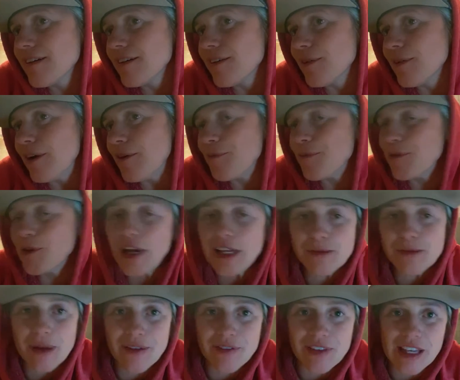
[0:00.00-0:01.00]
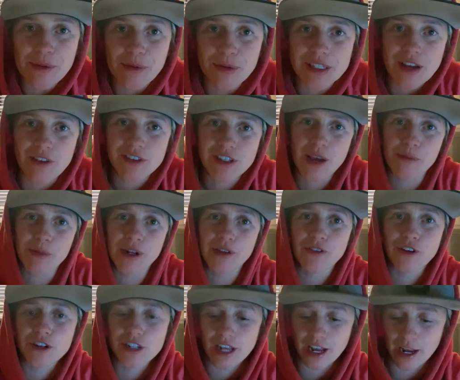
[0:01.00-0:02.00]
Well, you guys might have to keep yourselves company
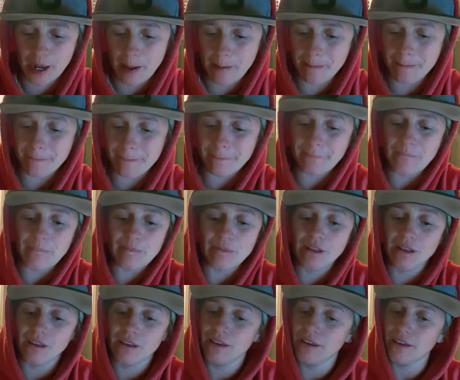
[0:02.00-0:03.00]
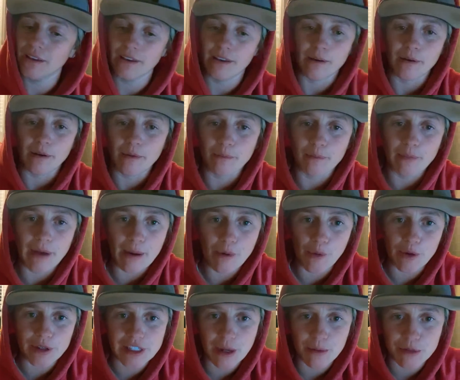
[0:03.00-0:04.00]
for a second. Mom
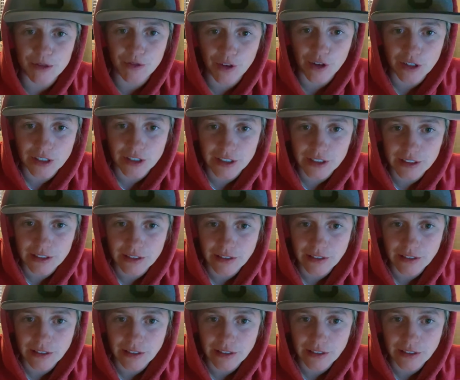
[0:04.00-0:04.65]
always comes first.